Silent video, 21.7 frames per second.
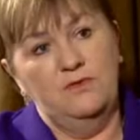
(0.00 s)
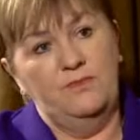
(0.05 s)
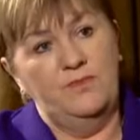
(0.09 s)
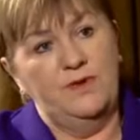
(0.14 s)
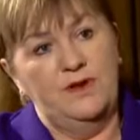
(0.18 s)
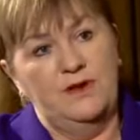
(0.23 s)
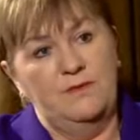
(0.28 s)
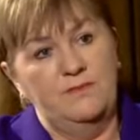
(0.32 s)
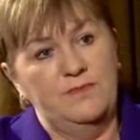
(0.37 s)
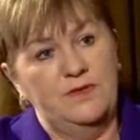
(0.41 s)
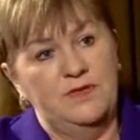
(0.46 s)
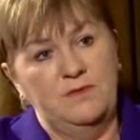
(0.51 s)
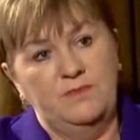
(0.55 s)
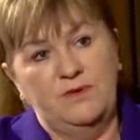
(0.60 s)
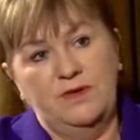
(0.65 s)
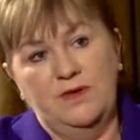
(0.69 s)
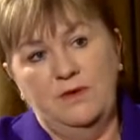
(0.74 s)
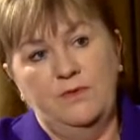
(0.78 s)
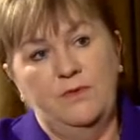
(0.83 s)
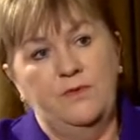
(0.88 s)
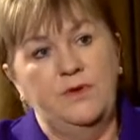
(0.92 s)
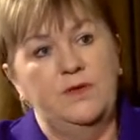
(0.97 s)
open up the
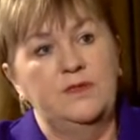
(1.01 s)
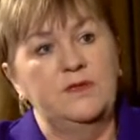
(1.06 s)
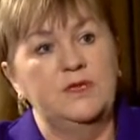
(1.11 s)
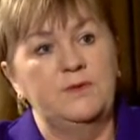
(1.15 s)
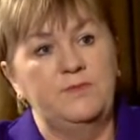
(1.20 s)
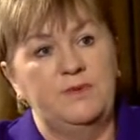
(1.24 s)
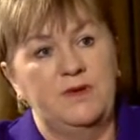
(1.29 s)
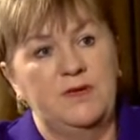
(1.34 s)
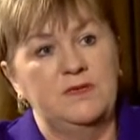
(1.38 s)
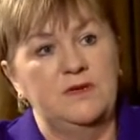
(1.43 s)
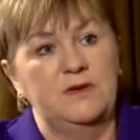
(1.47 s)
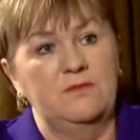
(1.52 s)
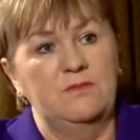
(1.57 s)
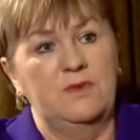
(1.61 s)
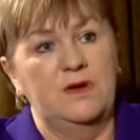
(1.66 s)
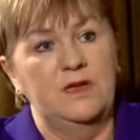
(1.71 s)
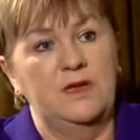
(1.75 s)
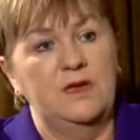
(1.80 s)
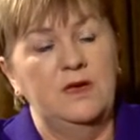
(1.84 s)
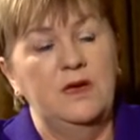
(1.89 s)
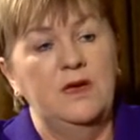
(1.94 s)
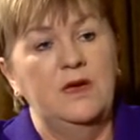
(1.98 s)
debate about where they're spending
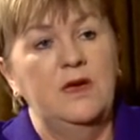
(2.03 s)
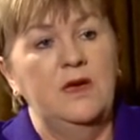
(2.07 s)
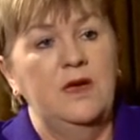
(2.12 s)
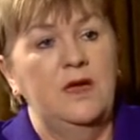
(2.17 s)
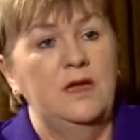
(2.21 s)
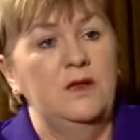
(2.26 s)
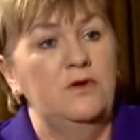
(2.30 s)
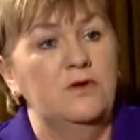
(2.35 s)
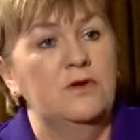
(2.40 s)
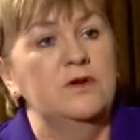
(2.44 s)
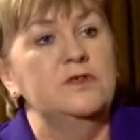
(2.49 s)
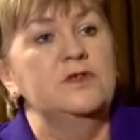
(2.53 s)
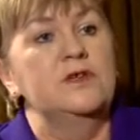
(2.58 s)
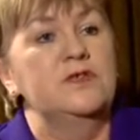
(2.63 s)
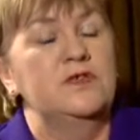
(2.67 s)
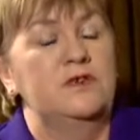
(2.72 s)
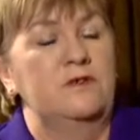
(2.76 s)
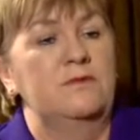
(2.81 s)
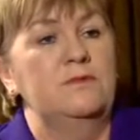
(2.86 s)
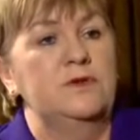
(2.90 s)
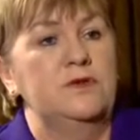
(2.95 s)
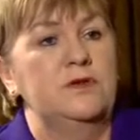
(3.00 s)
money in order
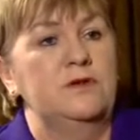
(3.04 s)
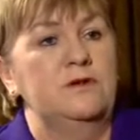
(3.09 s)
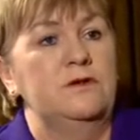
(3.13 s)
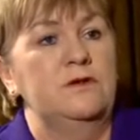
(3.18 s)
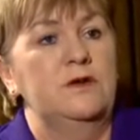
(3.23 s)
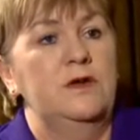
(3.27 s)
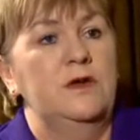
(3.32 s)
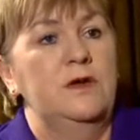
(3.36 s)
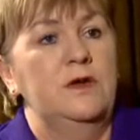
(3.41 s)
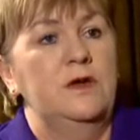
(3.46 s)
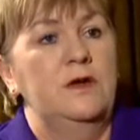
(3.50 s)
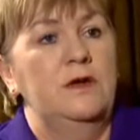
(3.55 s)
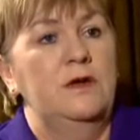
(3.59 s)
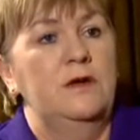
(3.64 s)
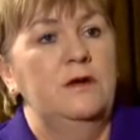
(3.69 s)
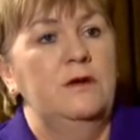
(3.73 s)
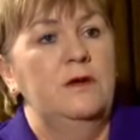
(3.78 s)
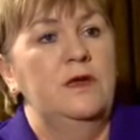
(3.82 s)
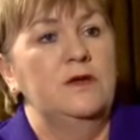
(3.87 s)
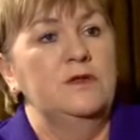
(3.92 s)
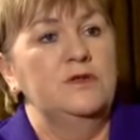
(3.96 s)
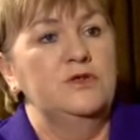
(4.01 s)
to
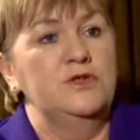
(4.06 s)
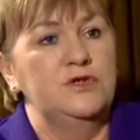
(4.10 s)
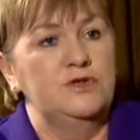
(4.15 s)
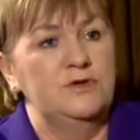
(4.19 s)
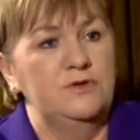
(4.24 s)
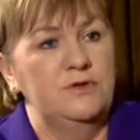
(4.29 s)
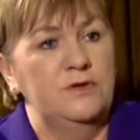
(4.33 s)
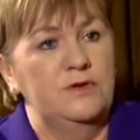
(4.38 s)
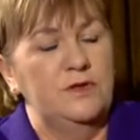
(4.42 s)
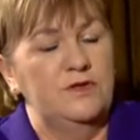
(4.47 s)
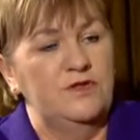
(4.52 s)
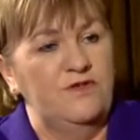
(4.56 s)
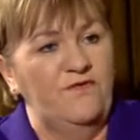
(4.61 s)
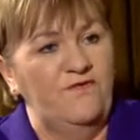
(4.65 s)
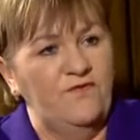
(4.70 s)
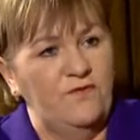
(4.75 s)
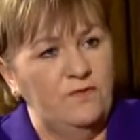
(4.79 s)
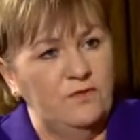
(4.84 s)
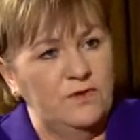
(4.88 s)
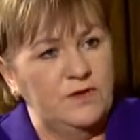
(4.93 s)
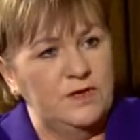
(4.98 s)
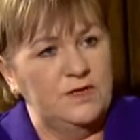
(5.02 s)
ensure that the
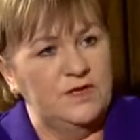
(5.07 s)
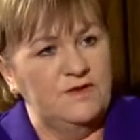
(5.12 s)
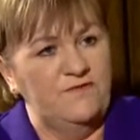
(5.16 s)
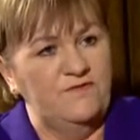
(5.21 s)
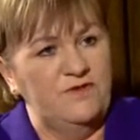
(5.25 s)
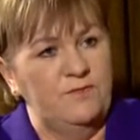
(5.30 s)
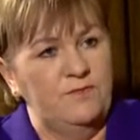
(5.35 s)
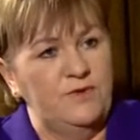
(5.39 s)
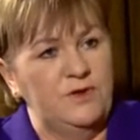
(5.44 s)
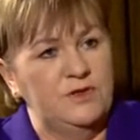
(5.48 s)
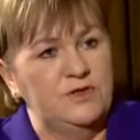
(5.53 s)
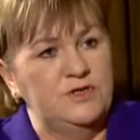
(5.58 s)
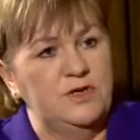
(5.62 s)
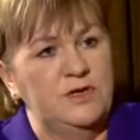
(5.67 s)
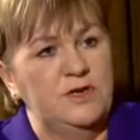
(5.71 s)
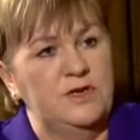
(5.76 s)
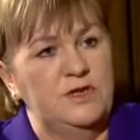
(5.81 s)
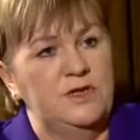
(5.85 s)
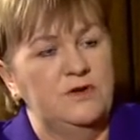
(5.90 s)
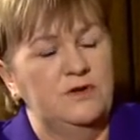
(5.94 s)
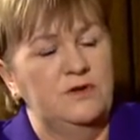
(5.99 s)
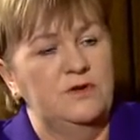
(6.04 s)
focus of your budget
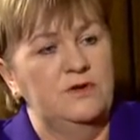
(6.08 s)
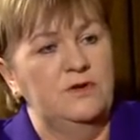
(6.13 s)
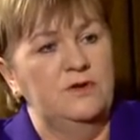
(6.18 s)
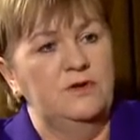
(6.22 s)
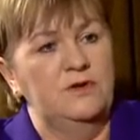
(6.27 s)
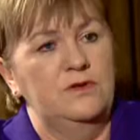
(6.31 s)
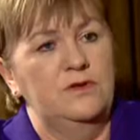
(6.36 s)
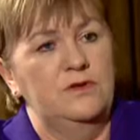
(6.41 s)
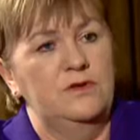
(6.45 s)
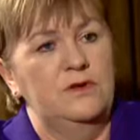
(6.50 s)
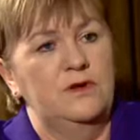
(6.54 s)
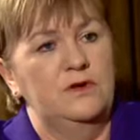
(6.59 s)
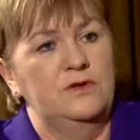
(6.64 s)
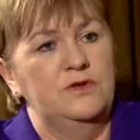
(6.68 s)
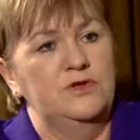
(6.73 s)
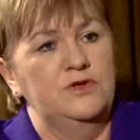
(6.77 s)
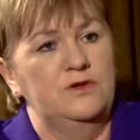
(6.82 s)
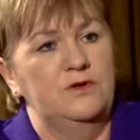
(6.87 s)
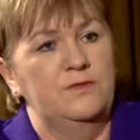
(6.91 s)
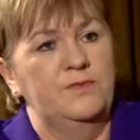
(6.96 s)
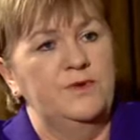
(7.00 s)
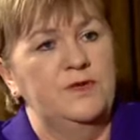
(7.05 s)
is on
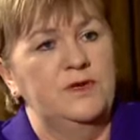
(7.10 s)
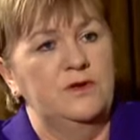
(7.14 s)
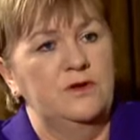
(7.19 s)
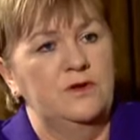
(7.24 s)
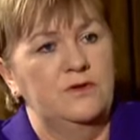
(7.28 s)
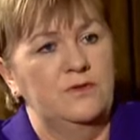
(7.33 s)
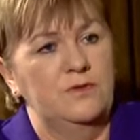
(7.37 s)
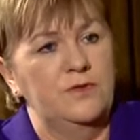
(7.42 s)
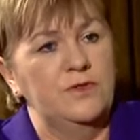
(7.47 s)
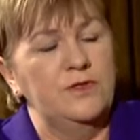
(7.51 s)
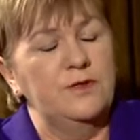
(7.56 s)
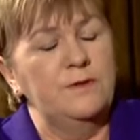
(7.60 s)
jobs and growth.